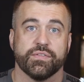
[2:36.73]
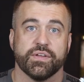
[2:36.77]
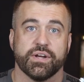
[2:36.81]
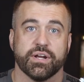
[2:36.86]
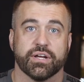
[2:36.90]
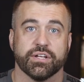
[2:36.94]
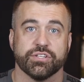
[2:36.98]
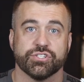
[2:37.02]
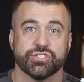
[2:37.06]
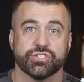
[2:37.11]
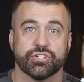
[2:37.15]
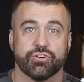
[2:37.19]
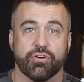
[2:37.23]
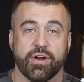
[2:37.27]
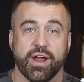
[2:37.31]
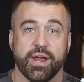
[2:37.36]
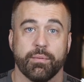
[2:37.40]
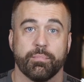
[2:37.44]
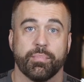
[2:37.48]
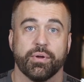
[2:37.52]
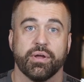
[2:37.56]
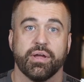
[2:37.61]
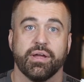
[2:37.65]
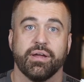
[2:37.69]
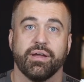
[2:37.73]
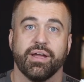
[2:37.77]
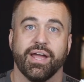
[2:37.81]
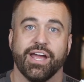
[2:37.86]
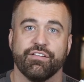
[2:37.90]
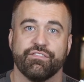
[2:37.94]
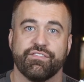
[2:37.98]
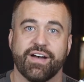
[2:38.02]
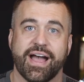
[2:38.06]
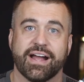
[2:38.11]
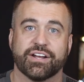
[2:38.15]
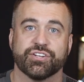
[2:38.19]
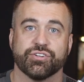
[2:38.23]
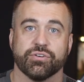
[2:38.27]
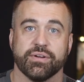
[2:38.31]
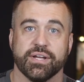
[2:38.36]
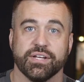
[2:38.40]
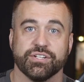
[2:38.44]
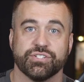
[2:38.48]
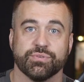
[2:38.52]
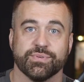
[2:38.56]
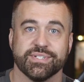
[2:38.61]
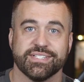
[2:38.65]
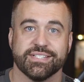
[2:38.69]
that it can scrape and factor
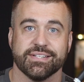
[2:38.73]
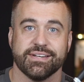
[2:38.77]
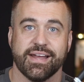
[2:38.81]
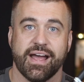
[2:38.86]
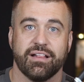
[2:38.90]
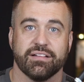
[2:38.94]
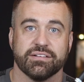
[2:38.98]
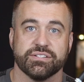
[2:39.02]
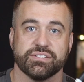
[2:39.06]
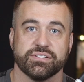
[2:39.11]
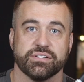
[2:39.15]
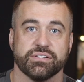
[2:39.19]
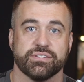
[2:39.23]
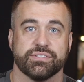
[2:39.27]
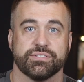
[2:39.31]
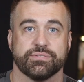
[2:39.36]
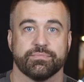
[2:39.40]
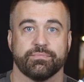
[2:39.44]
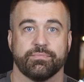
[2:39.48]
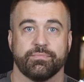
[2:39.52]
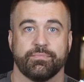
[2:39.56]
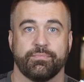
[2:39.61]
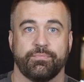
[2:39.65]
into its analysis.